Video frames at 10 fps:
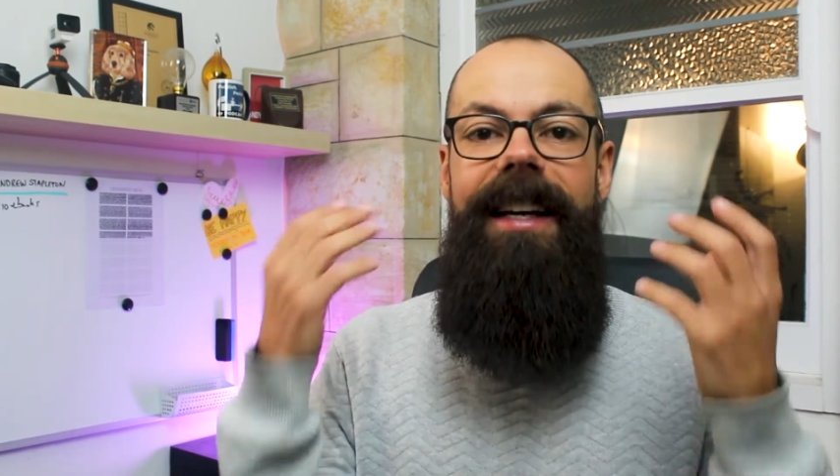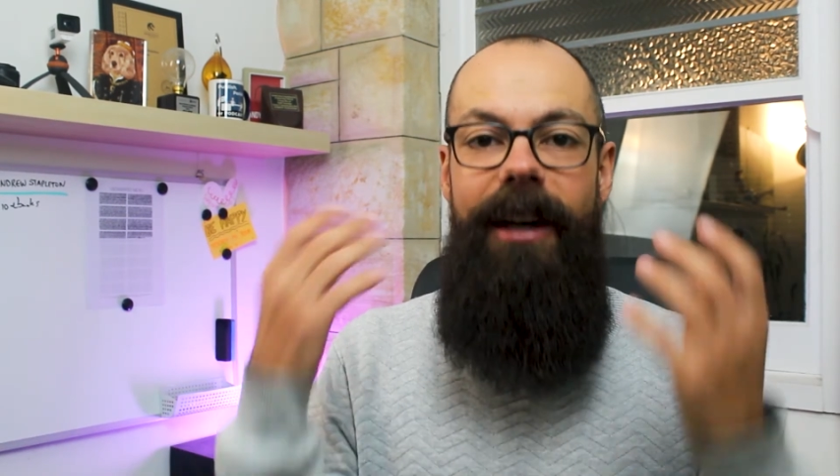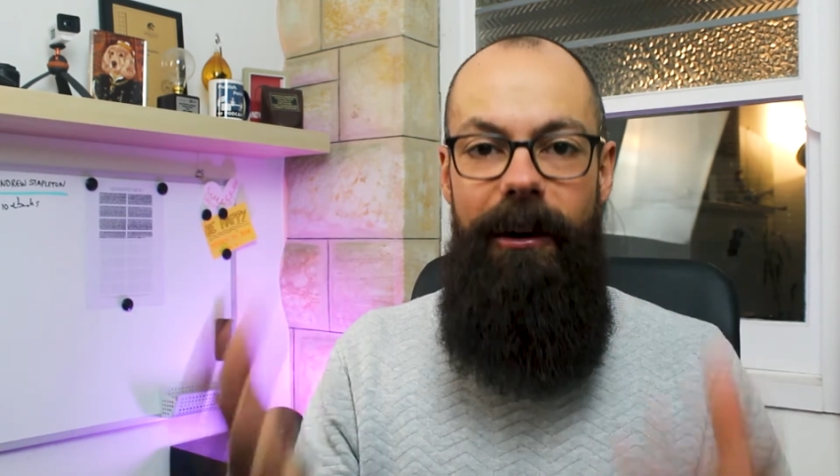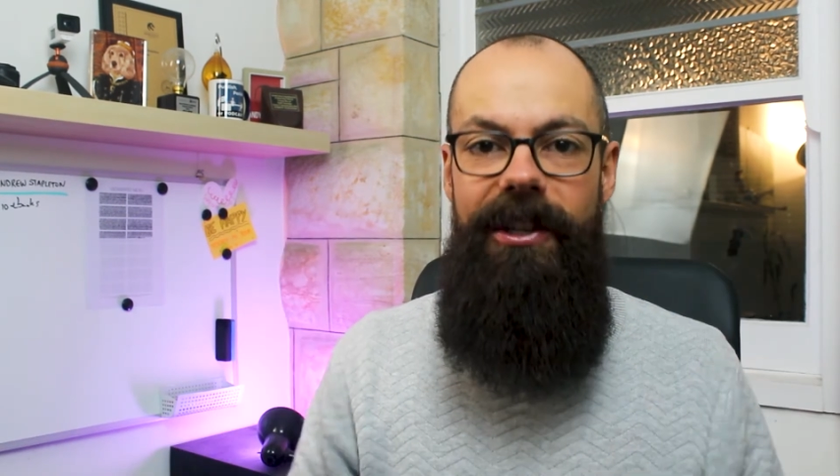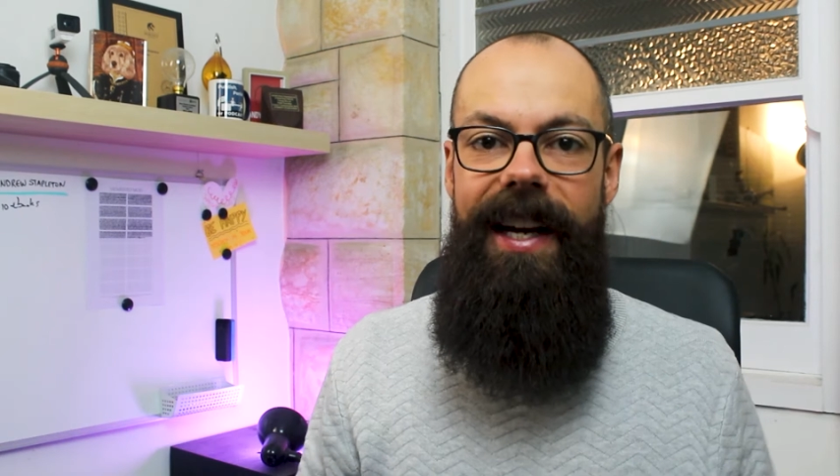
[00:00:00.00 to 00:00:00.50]

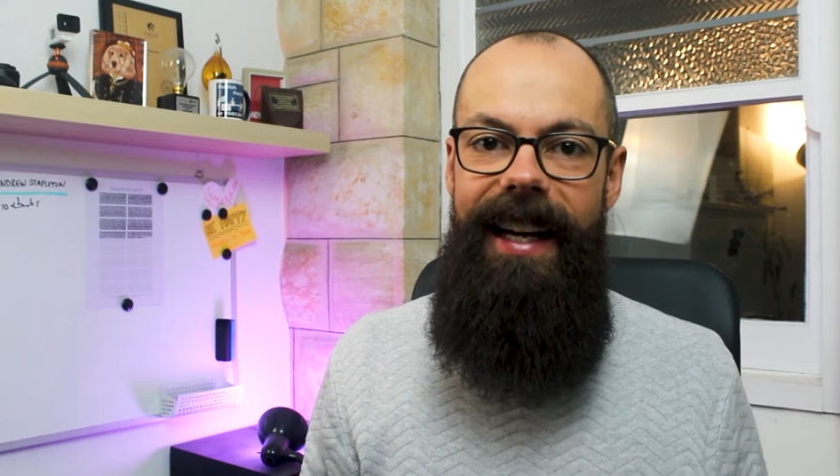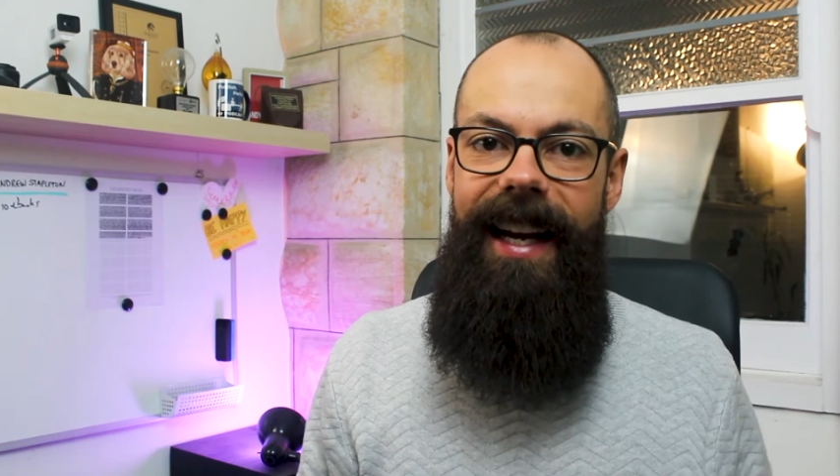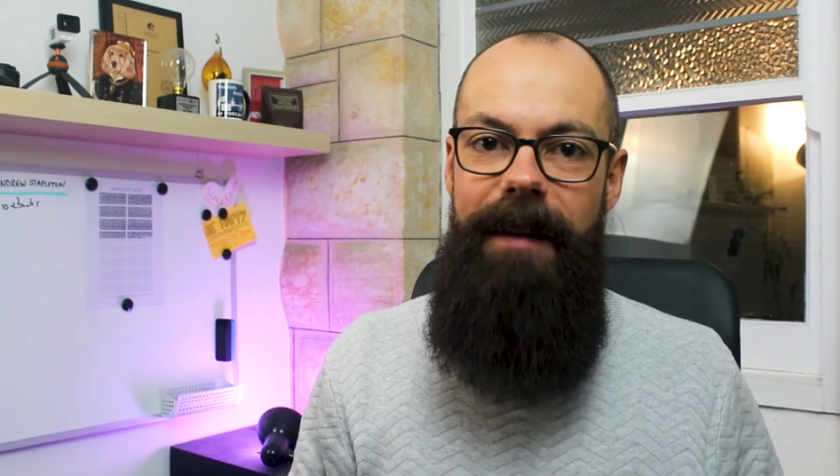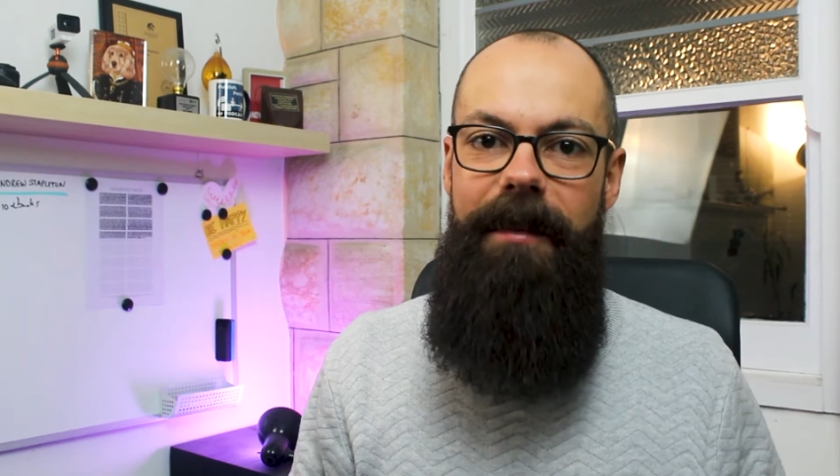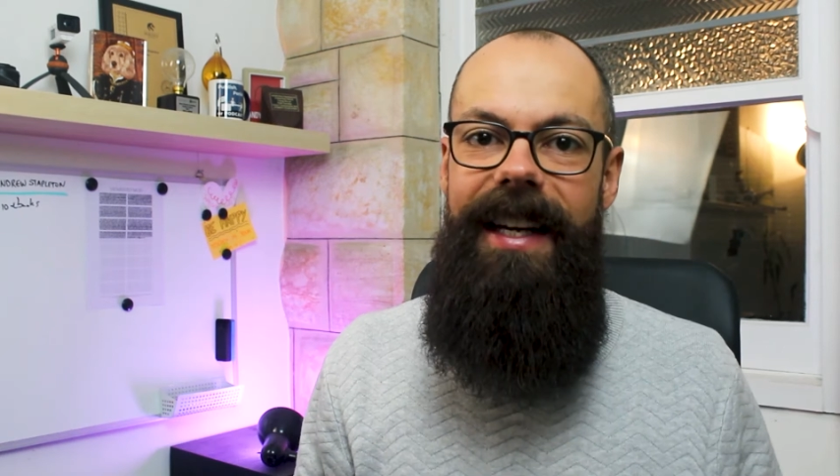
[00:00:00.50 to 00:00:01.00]
Go check it
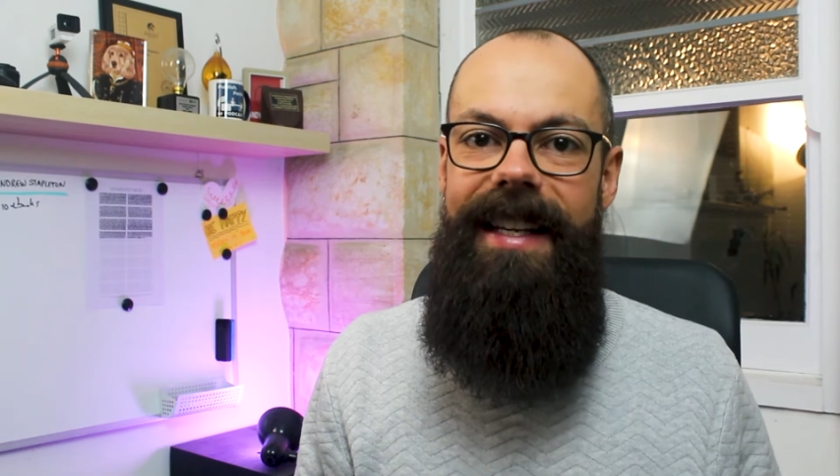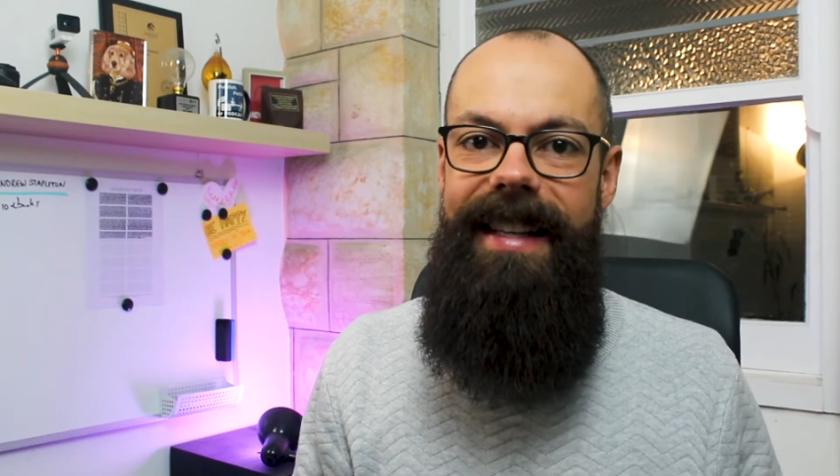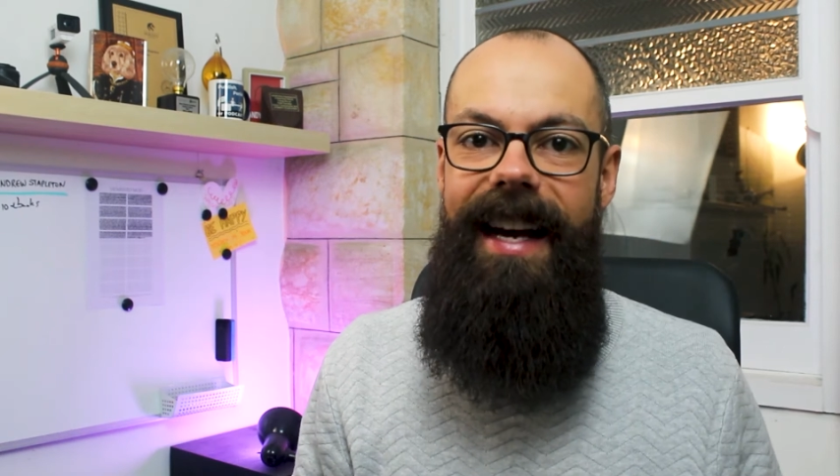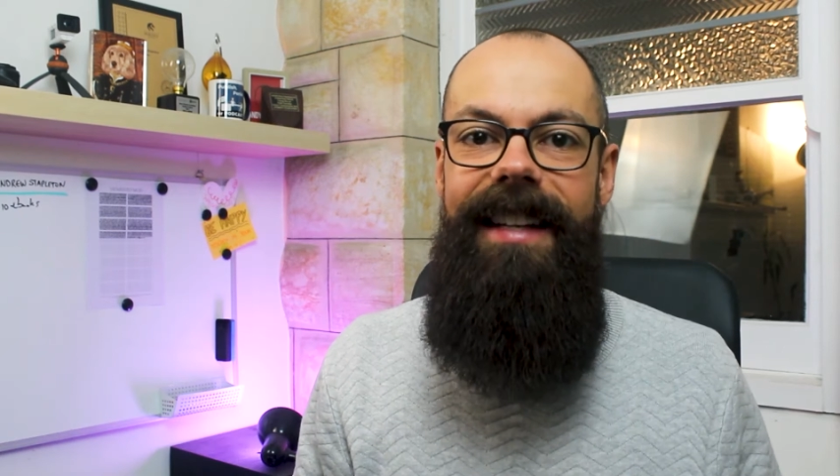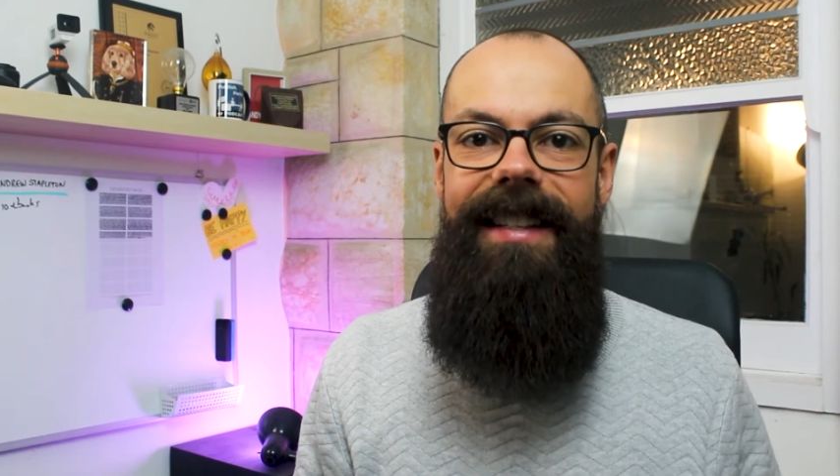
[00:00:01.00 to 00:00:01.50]
out
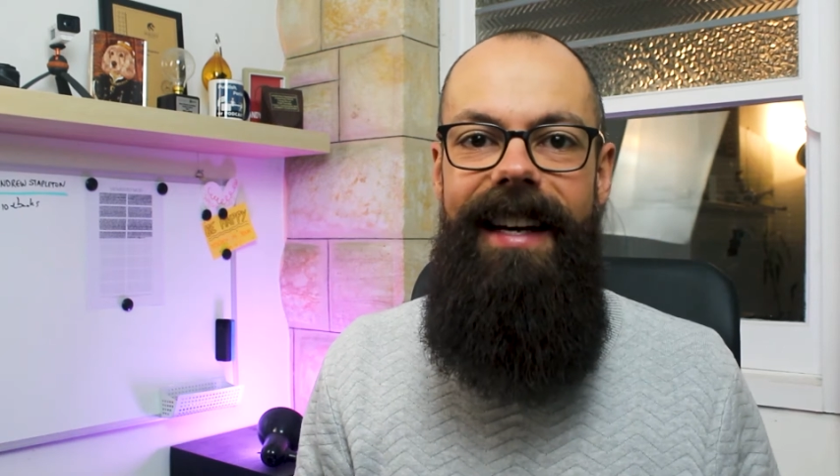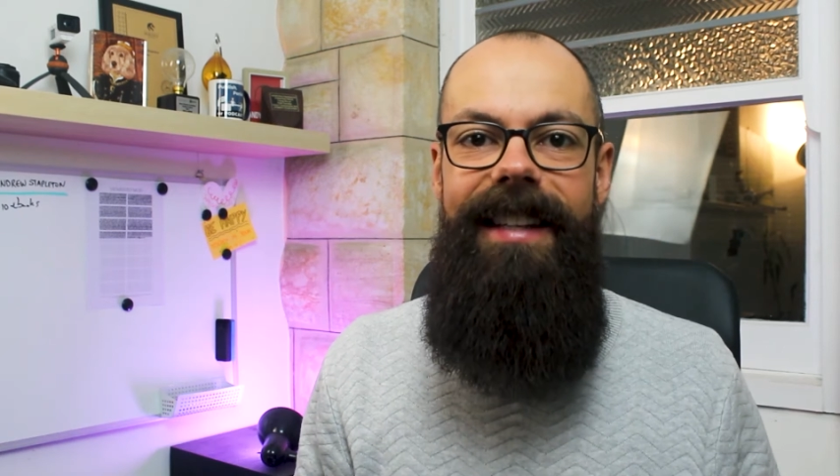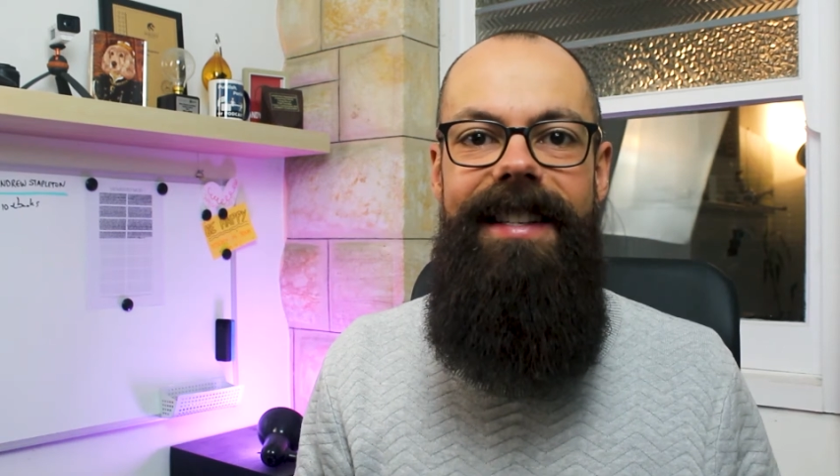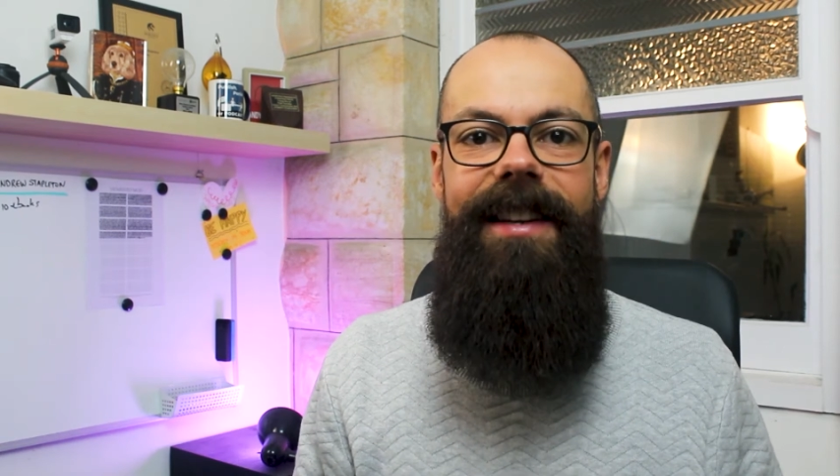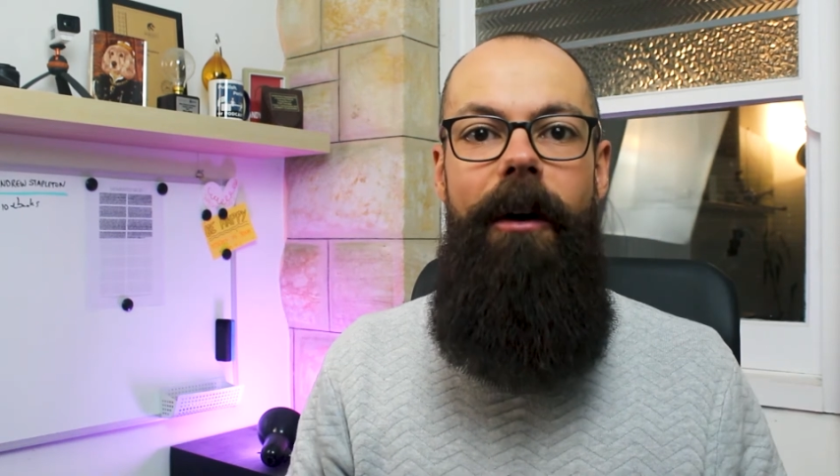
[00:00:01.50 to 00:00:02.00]
because there are
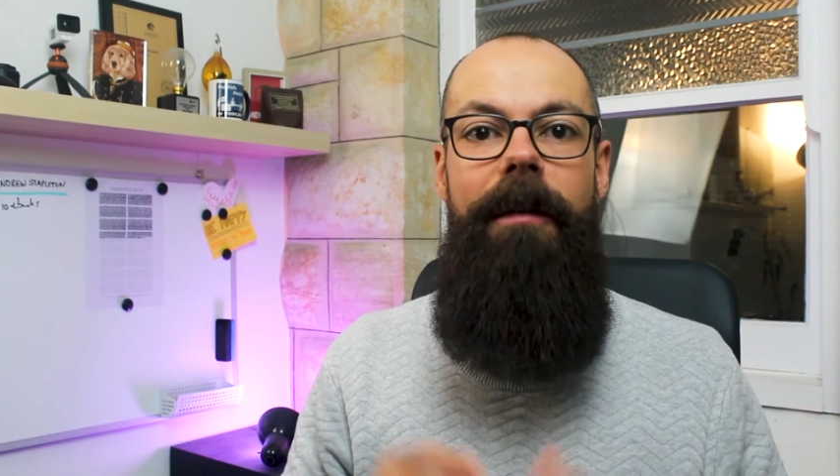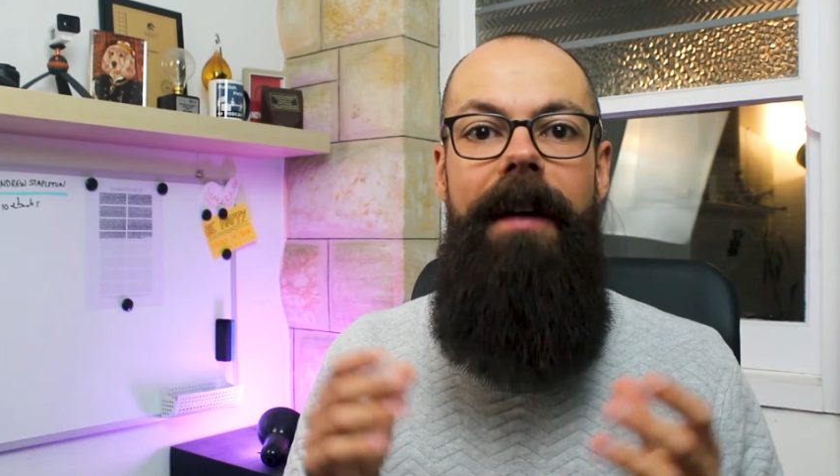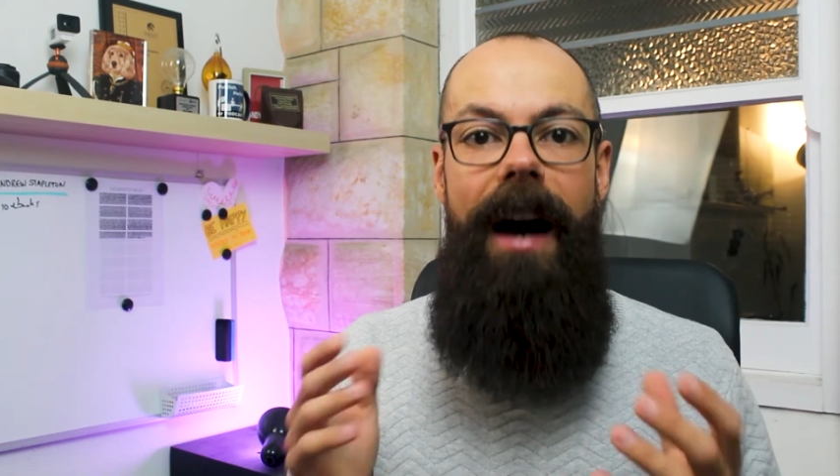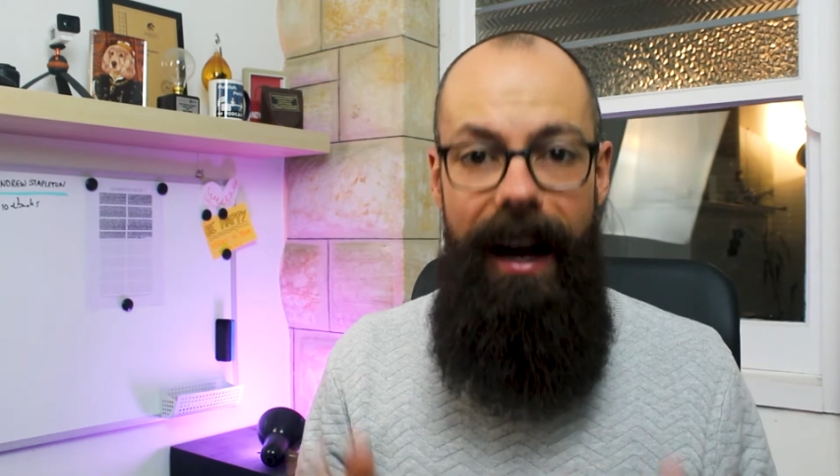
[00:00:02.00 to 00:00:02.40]
tons of